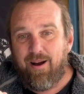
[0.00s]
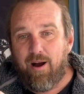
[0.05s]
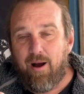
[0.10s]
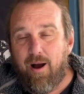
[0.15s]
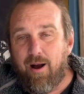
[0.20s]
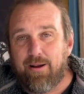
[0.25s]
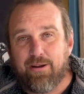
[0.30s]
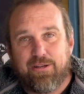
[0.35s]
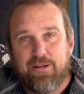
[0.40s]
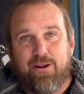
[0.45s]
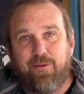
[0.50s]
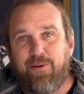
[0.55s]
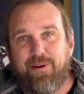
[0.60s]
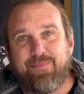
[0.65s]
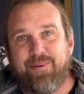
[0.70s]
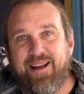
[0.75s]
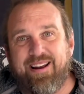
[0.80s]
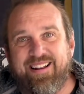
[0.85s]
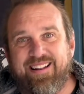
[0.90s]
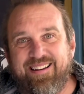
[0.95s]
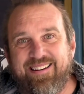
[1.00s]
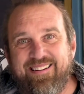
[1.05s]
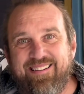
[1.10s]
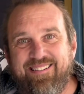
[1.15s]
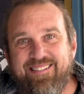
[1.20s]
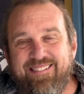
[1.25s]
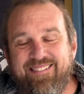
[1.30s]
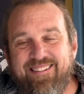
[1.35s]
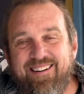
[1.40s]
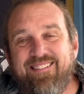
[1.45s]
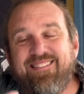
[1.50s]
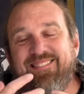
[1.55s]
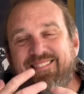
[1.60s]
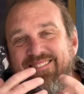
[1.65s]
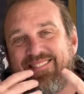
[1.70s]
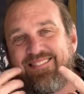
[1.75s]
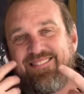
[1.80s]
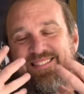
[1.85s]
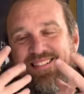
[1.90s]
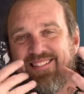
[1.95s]
I could just go on about it. I
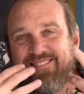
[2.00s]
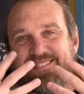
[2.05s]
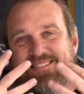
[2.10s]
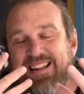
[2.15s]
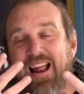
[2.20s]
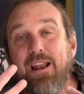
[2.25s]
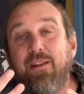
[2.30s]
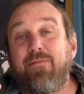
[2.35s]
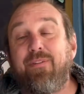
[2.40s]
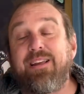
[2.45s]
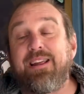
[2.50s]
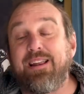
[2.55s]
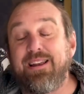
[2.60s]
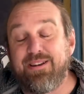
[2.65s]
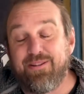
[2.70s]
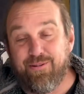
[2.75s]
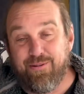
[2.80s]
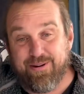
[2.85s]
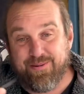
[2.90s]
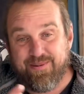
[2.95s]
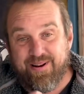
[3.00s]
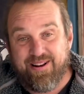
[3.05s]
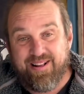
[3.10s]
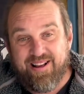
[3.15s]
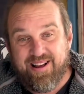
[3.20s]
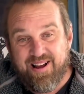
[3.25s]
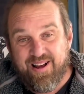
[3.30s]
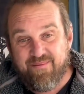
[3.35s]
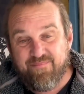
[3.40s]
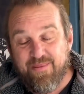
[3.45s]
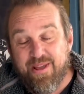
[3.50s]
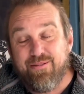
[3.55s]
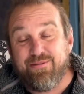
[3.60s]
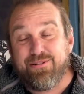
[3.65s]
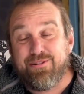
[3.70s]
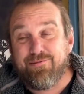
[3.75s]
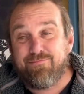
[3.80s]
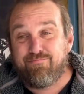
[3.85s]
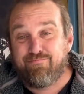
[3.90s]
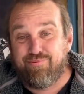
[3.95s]
salivated talking about it. Um, it was
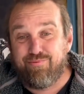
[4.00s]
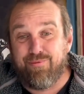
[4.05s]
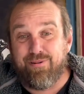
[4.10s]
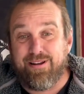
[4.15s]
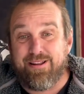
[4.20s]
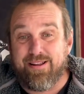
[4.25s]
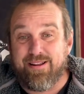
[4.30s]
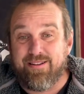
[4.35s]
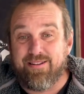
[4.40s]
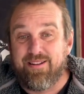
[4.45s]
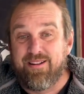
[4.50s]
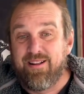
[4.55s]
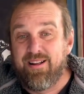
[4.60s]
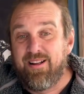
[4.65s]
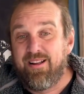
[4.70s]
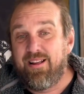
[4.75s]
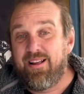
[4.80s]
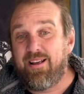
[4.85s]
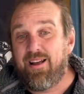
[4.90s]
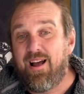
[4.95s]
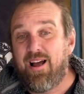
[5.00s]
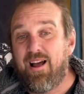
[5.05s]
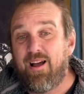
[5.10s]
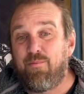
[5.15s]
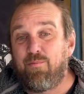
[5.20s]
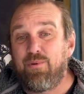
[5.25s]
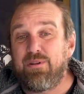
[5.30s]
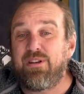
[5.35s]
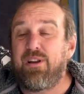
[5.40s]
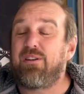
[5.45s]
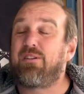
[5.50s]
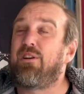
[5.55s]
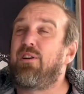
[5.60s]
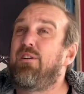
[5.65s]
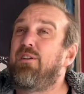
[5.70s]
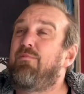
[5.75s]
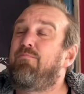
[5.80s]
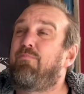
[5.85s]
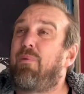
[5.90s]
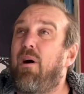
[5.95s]
just brilliant. Uh, was it as good
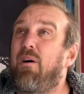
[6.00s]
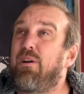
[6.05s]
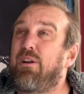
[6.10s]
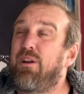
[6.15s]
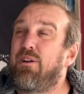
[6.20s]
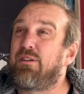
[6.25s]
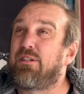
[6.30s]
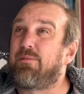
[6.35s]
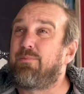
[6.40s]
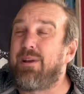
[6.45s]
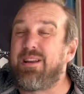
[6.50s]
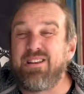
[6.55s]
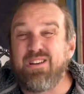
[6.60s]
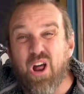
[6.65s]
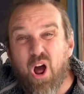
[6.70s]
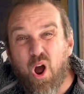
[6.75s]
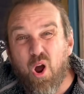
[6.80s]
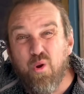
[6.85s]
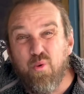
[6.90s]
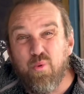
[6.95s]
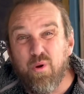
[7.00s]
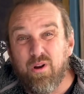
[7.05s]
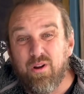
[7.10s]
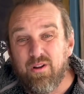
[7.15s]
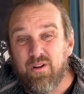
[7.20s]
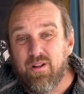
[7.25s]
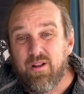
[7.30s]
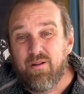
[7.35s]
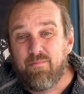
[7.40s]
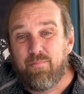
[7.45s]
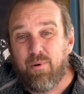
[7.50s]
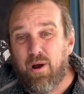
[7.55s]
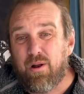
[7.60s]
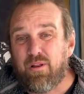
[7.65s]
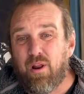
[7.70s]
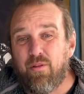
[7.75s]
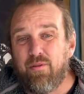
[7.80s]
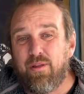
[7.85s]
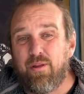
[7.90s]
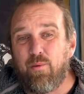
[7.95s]
as Punk used to be? No, but I
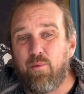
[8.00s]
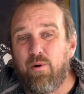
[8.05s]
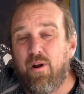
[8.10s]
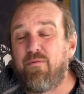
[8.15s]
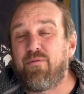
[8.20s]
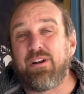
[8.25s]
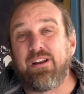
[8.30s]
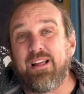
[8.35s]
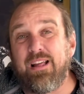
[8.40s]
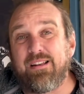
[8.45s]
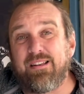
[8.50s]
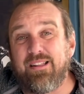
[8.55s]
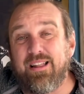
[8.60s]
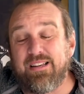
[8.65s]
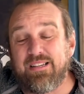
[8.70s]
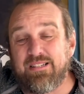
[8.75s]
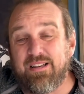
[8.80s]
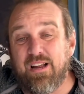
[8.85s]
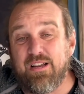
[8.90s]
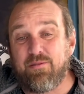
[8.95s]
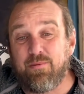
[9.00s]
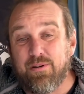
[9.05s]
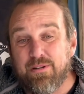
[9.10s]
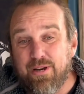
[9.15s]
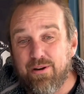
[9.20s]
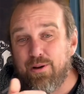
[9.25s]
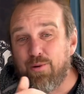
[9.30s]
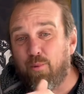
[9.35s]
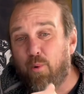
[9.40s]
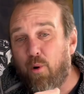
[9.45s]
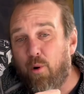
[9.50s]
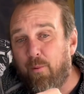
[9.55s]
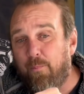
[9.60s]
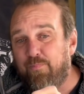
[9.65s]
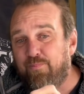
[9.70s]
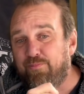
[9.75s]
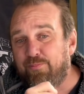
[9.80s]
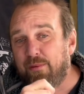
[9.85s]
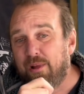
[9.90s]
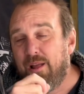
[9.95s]
don't think we're ever going to get to that stage. But I tell you what,
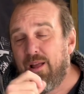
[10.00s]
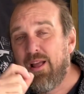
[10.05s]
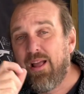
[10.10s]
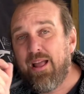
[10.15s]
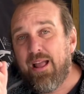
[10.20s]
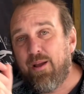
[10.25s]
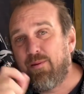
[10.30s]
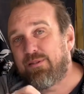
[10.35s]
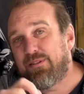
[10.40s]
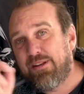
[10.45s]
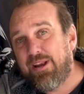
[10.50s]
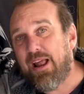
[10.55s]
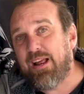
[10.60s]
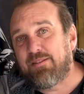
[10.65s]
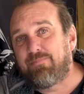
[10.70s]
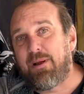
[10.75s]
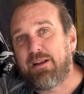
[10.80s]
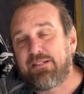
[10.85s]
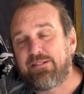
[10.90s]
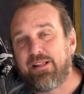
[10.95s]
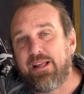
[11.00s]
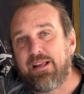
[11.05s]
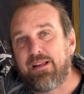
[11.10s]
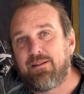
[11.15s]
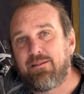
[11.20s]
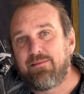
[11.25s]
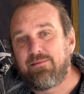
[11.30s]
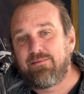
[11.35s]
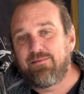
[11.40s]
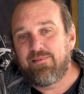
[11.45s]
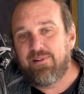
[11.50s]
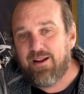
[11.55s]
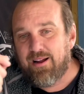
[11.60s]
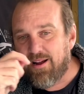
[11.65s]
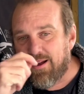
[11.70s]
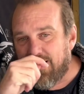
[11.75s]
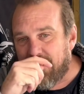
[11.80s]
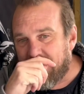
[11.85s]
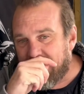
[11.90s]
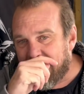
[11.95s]
it was the next best thing.
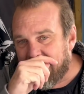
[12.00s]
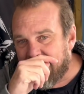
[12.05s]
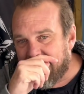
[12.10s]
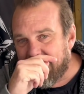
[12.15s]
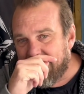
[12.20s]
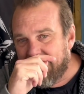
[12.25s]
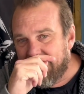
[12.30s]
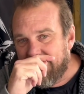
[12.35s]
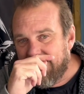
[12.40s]
Uh,